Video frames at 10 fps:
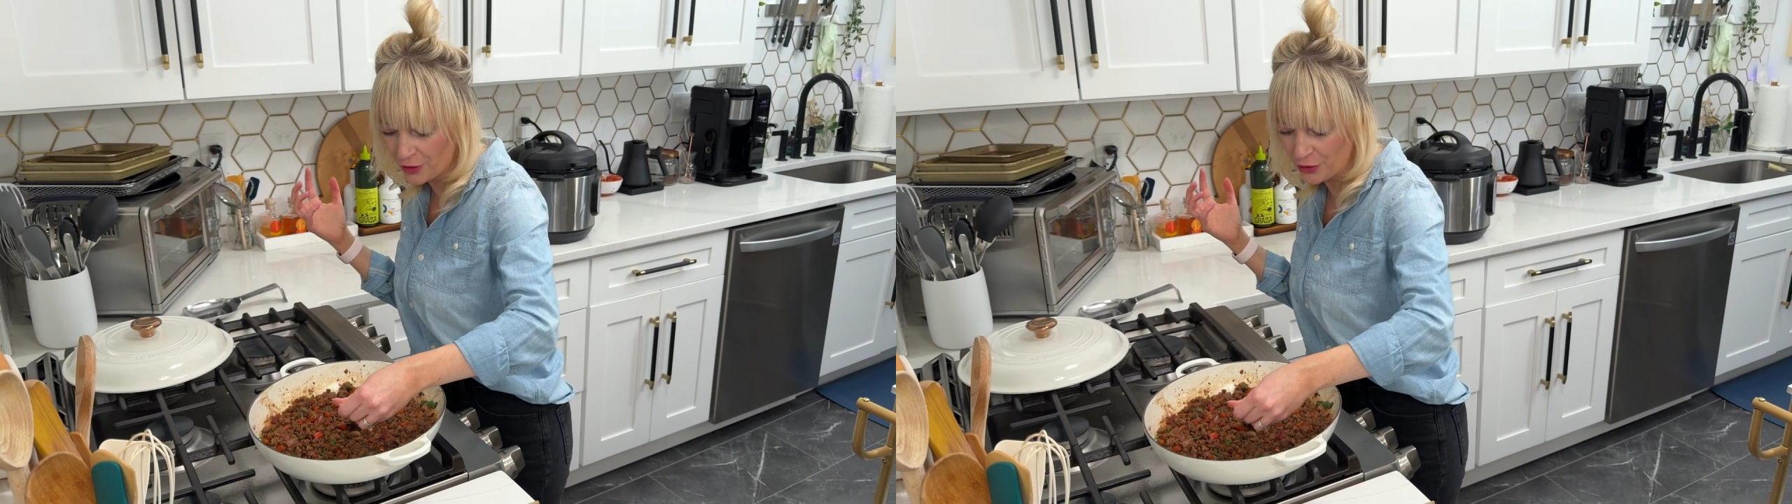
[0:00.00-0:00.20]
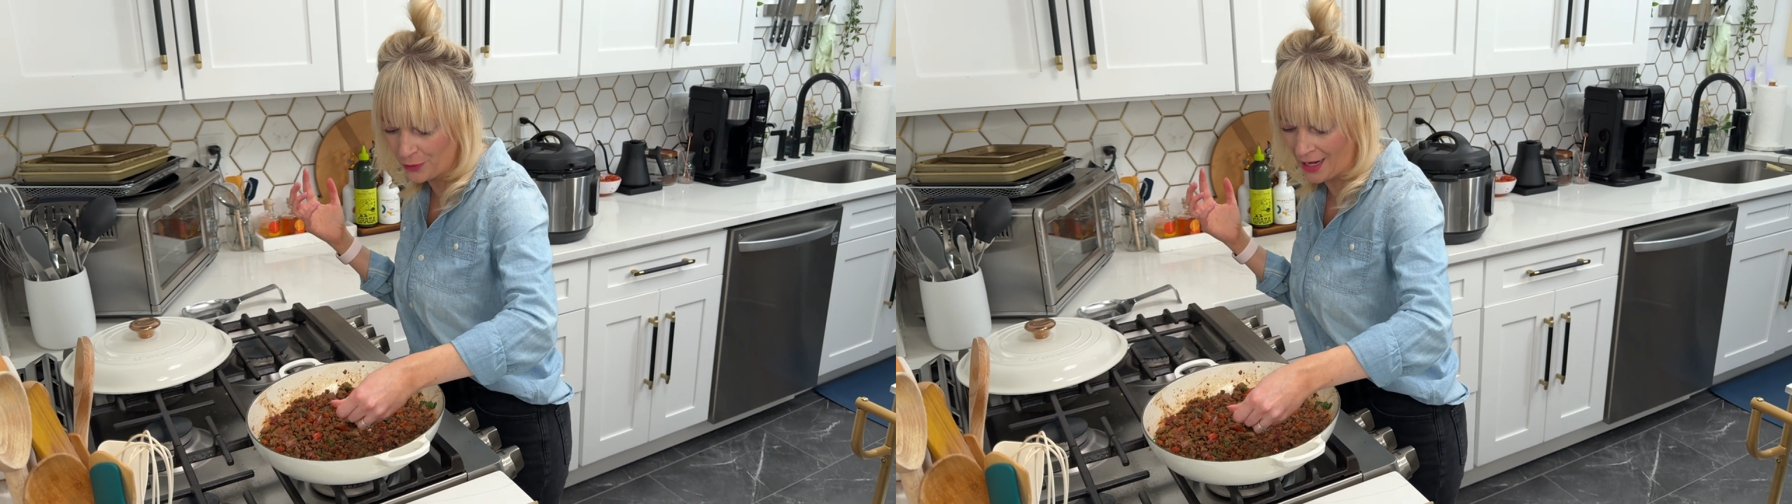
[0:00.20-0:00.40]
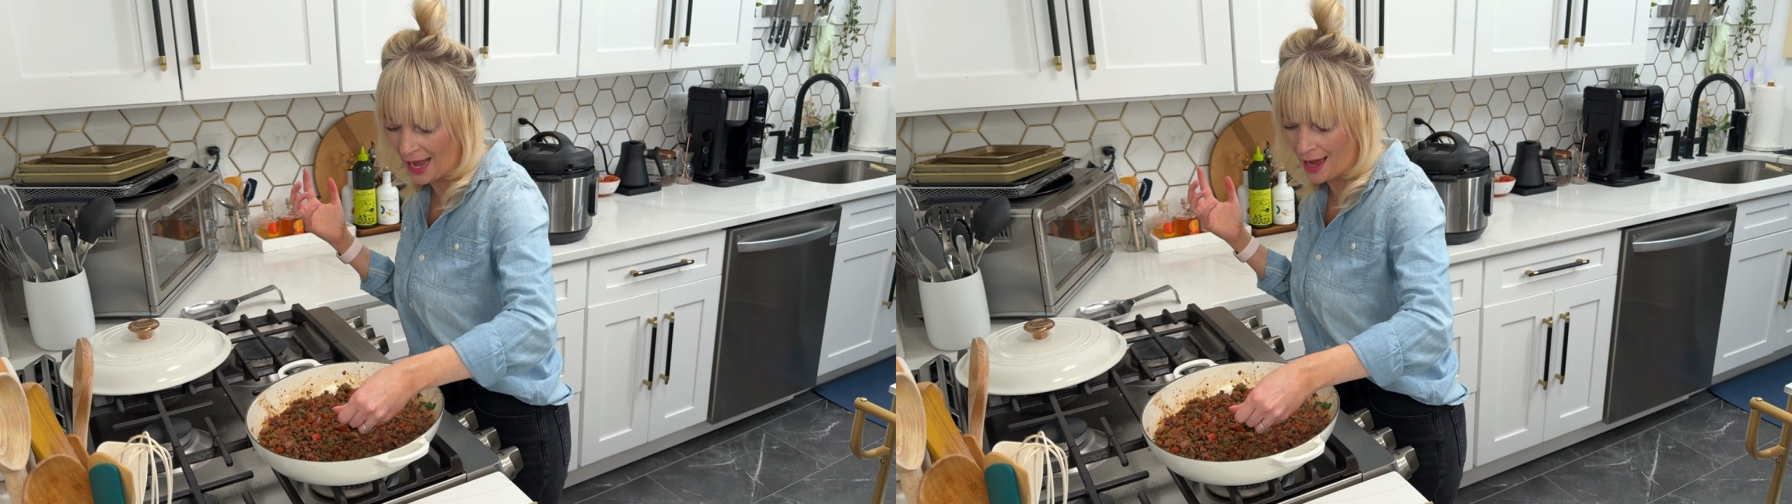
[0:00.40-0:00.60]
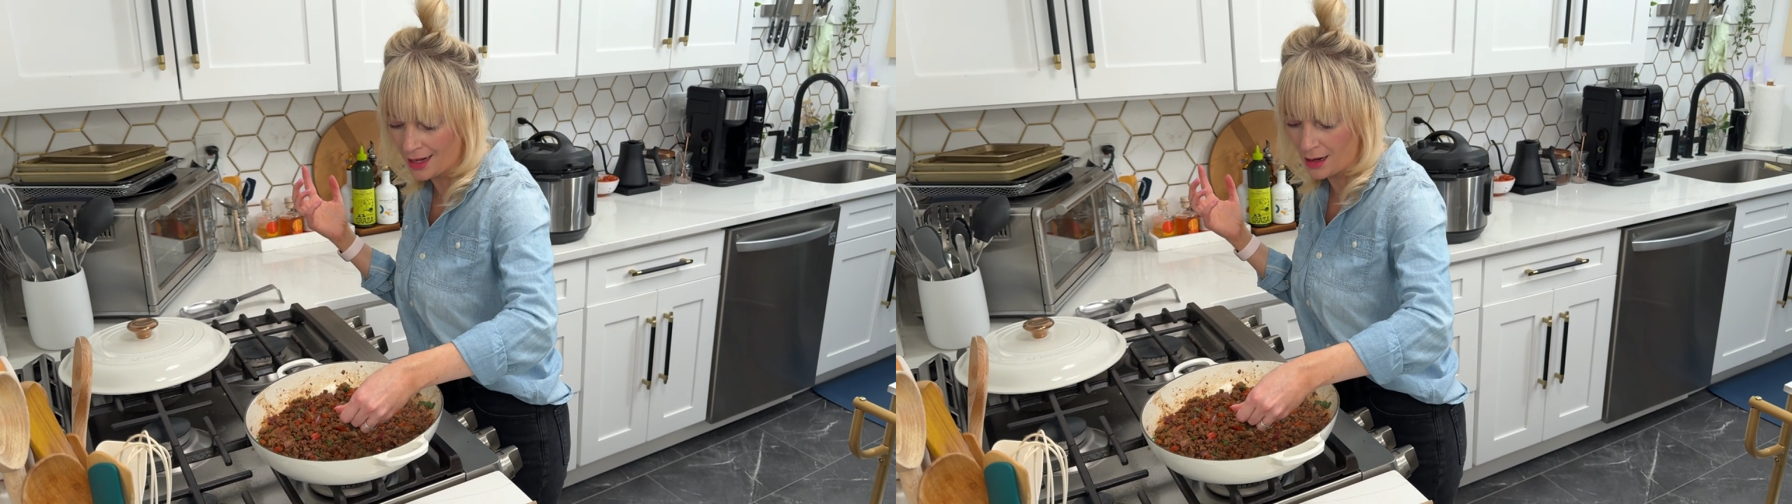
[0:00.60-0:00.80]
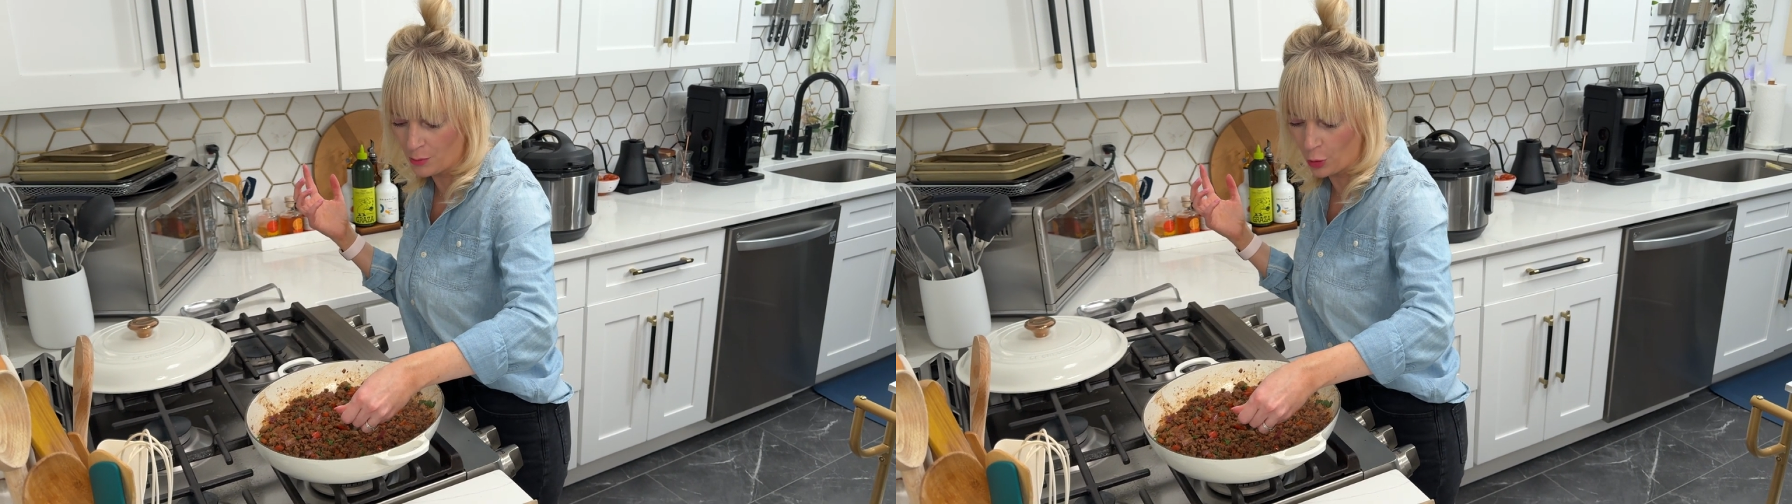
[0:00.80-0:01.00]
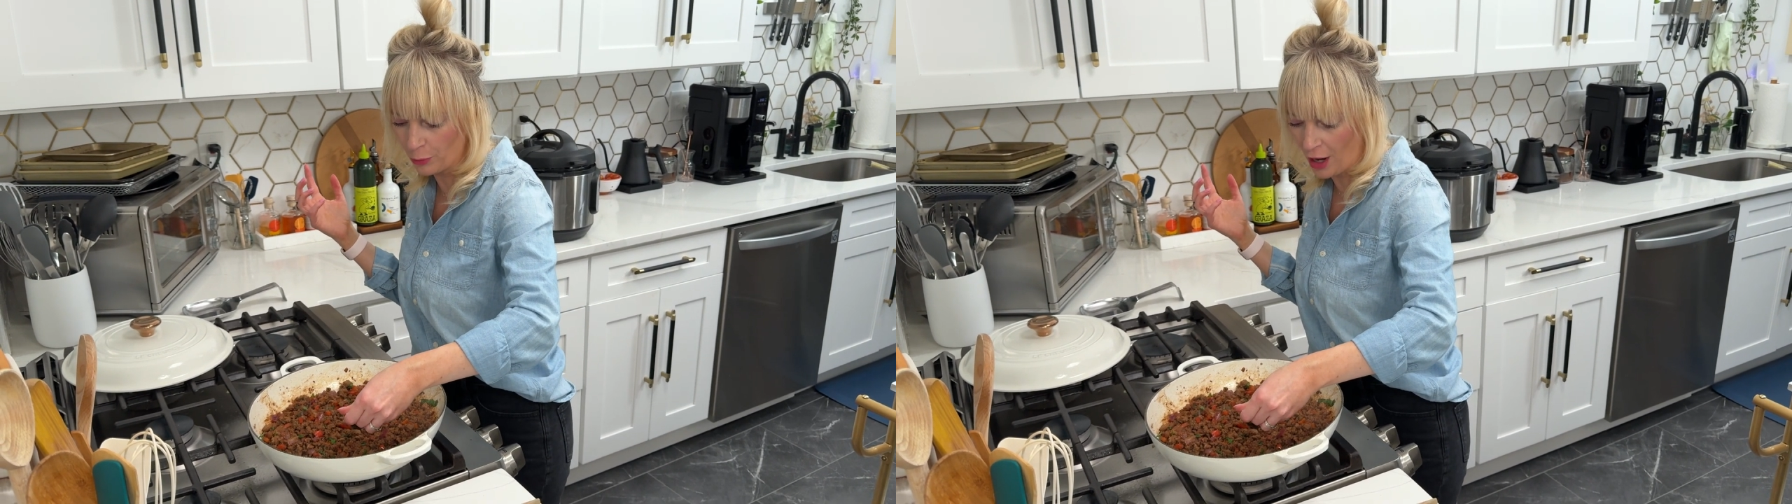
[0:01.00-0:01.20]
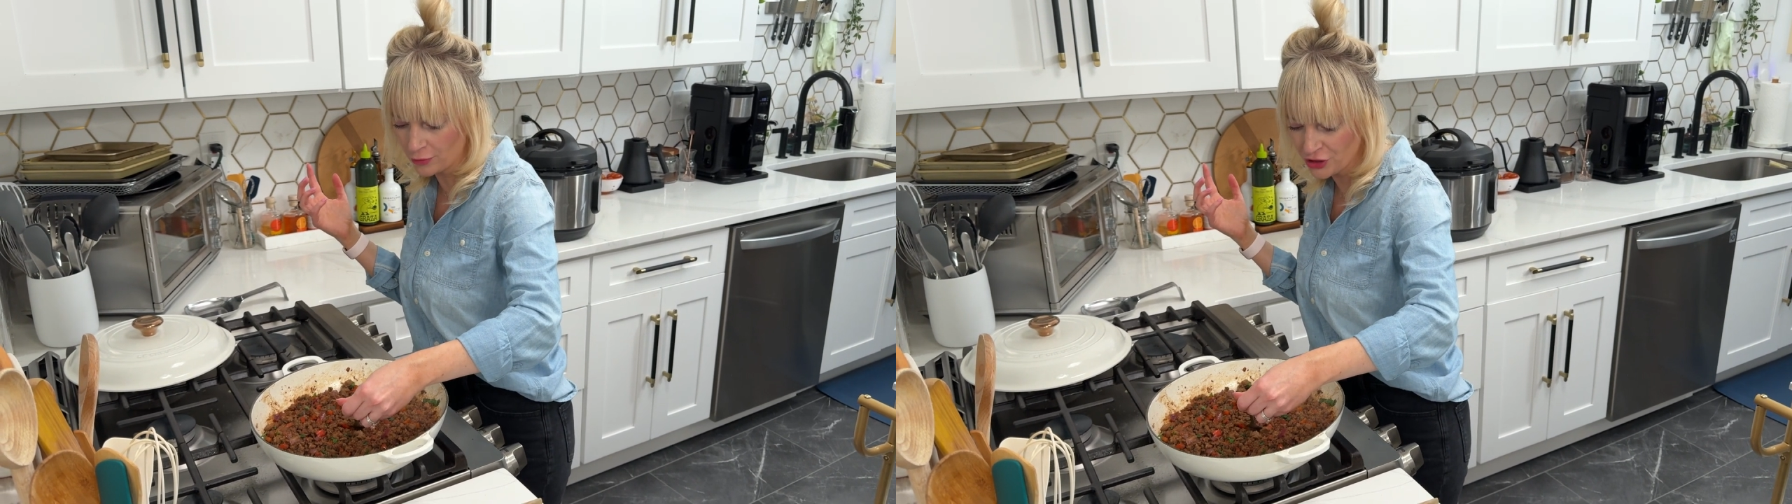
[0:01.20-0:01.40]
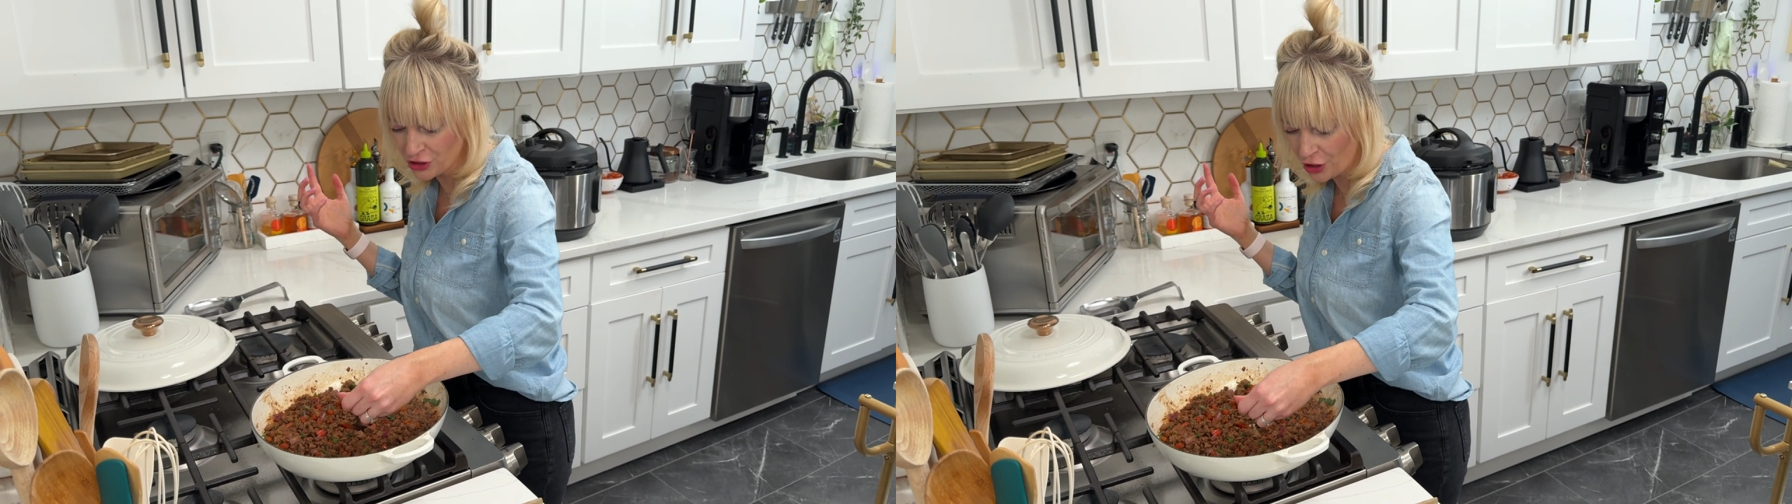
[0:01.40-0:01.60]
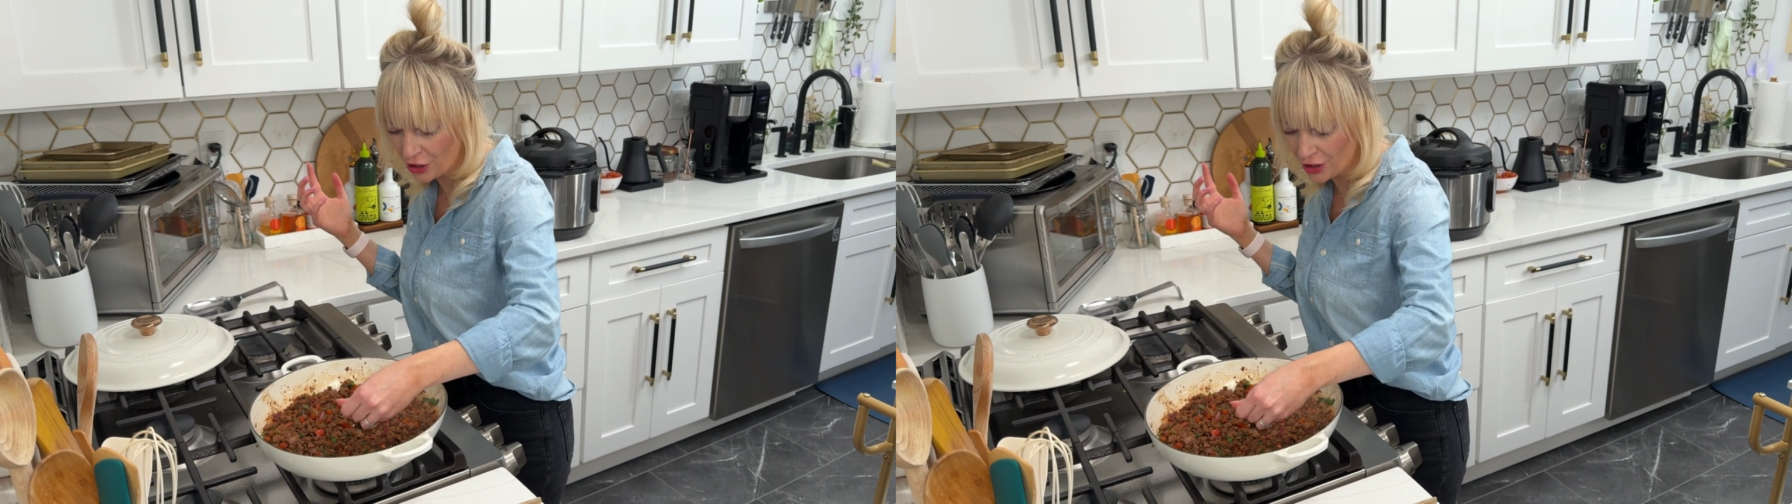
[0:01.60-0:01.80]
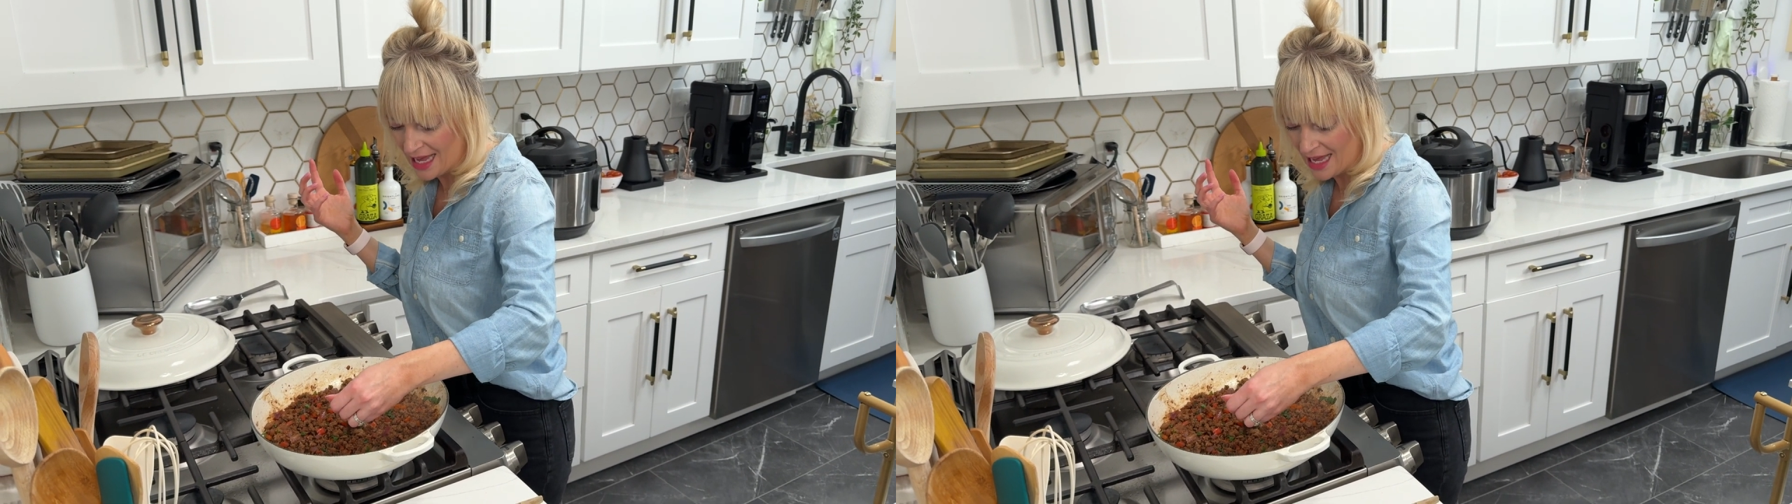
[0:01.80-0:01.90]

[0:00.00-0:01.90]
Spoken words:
you can add more brown sugar.